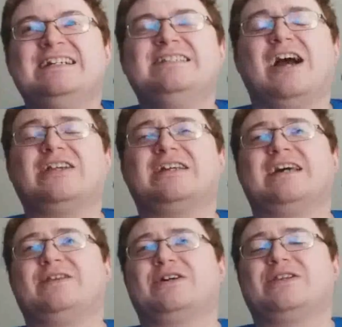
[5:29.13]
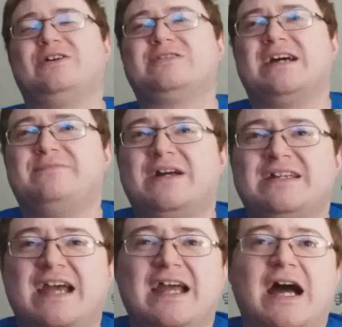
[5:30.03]
There's another clothesline by
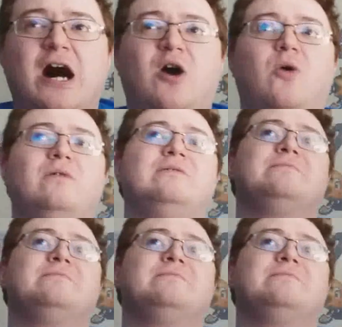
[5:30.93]
KO.